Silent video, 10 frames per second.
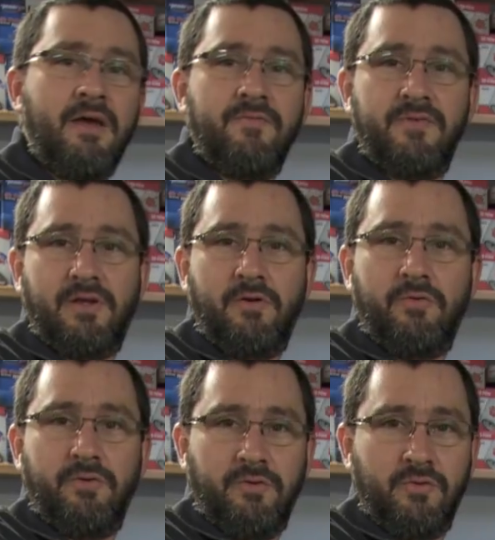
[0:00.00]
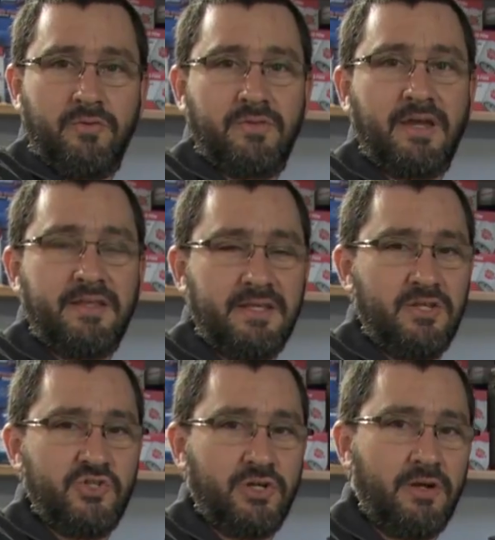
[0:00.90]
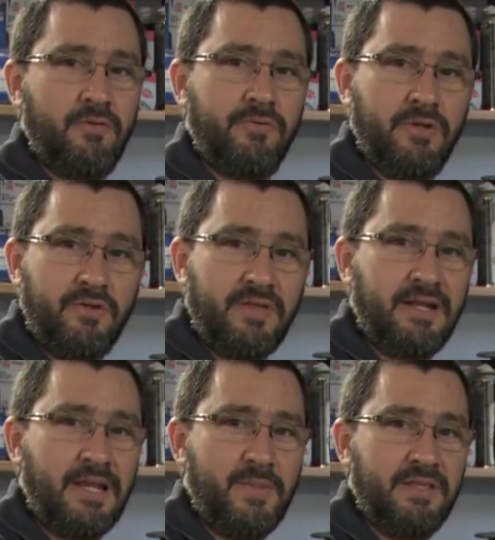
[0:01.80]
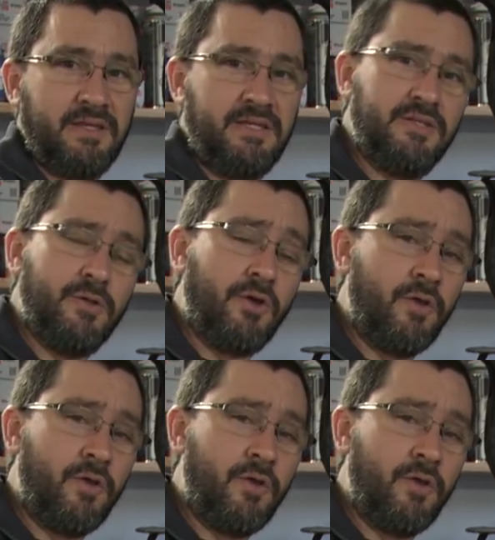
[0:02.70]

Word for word: for about 30 seconds, allowing enough time for the battery to get some